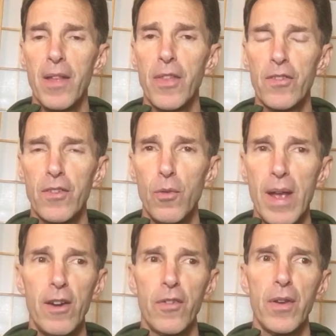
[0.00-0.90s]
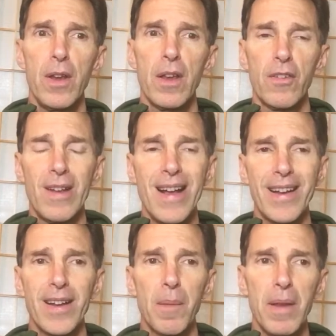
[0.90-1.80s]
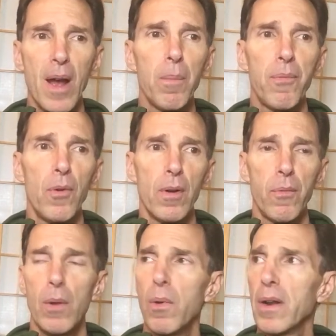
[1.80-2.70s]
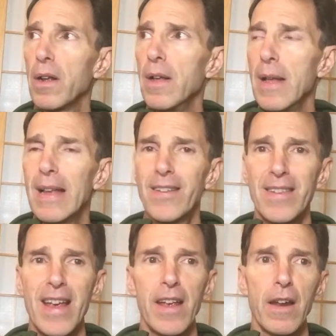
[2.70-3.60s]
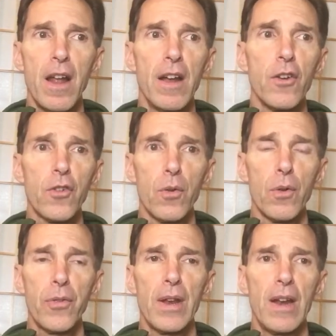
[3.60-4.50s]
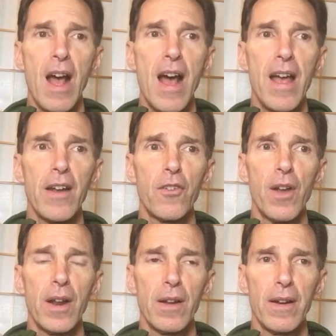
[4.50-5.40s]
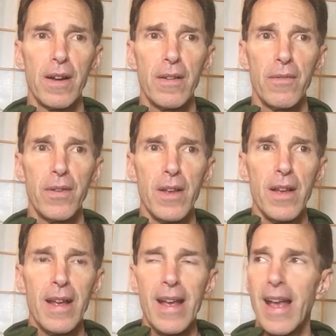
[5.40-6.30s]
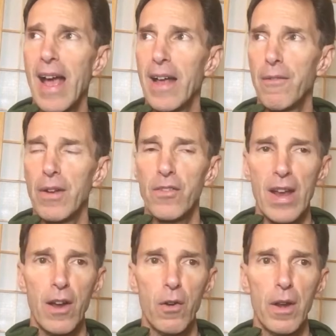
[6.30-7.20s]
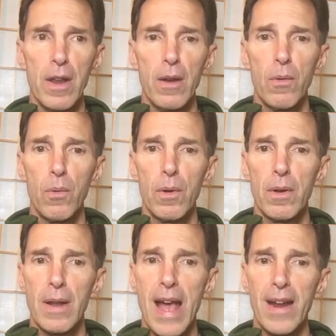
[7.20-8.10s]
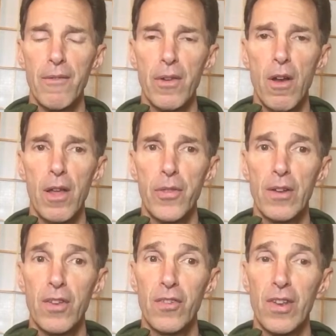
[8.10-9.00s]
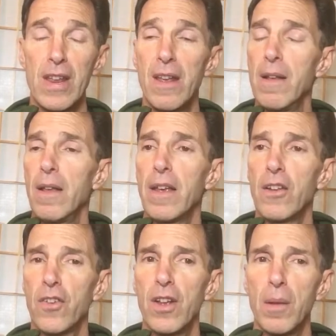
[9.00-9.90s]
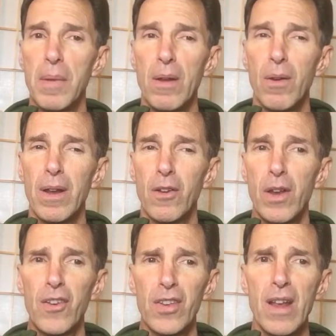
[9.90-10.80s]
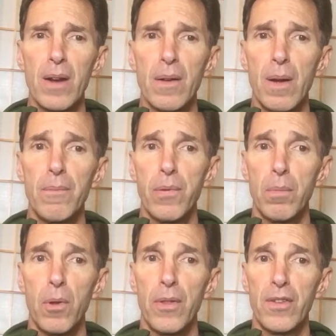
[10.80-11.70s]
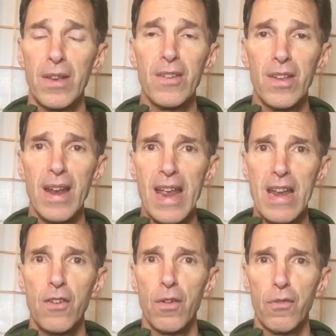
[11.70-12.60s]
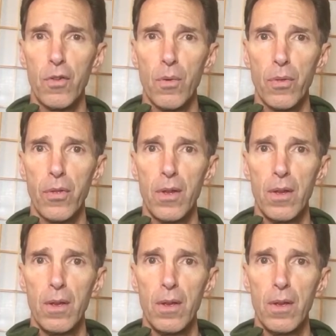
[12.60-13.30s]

This new energy is not going to be helpful if we want to stay in untruth and lie and try to live out of integrity, out of authenticity. It's going to be increasingly uncomfortable. This is an age of truth.